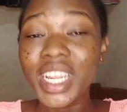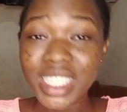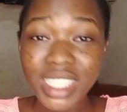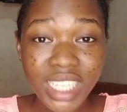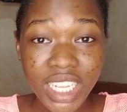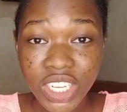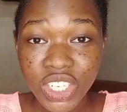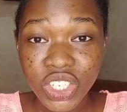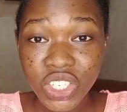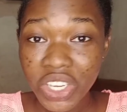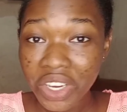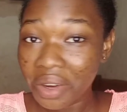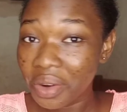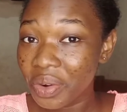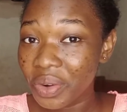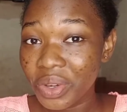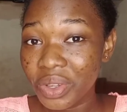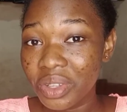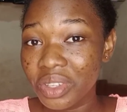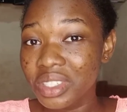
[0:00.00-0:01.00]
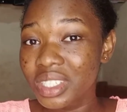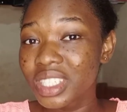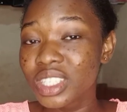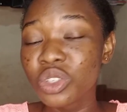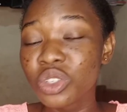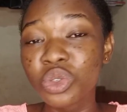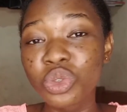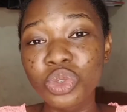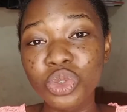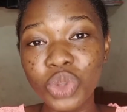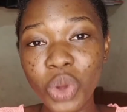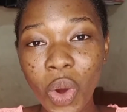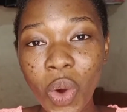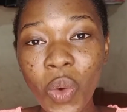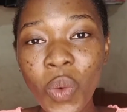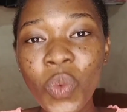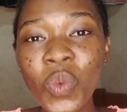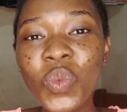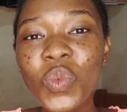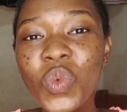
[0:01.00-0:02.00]
essential oils. You
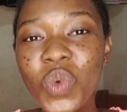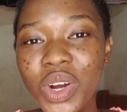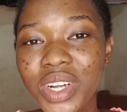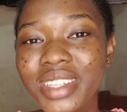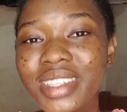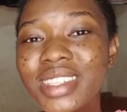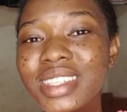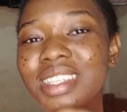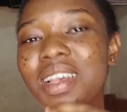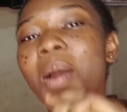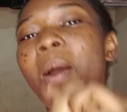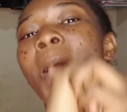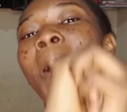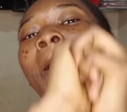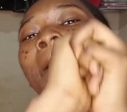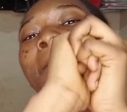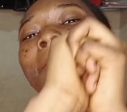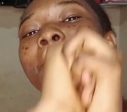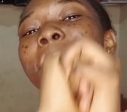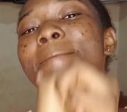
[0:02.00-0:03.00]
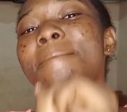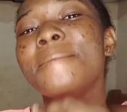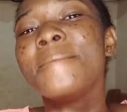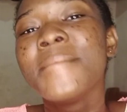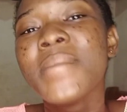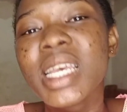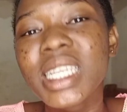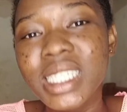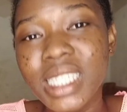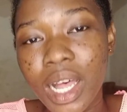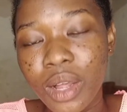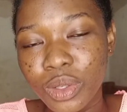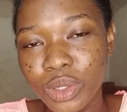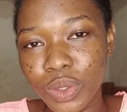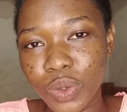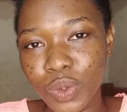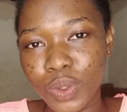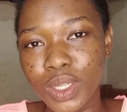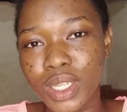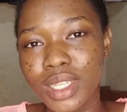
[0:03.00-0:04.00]
don't want to miss out
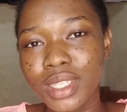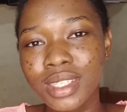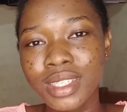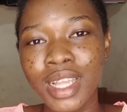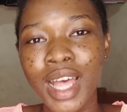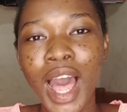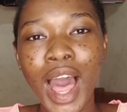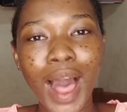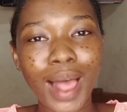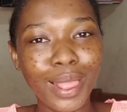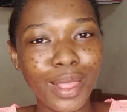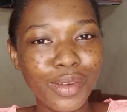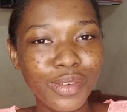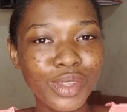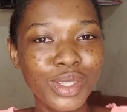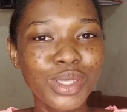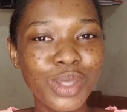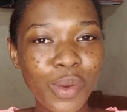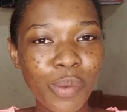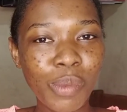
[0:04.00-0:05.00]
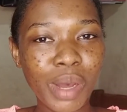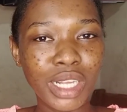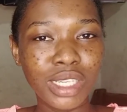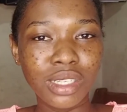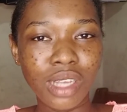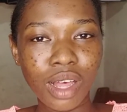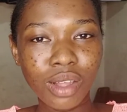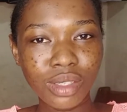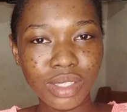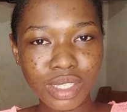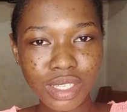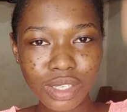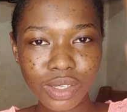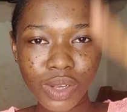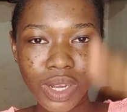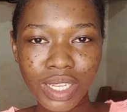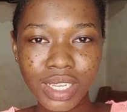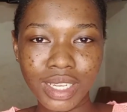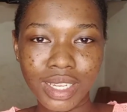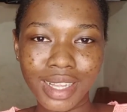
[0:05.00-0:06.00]
on this. Love you so much. I'll see you
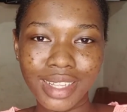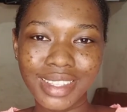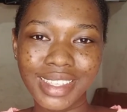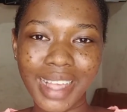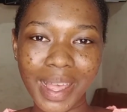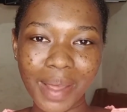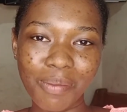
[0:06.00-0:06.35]
another time.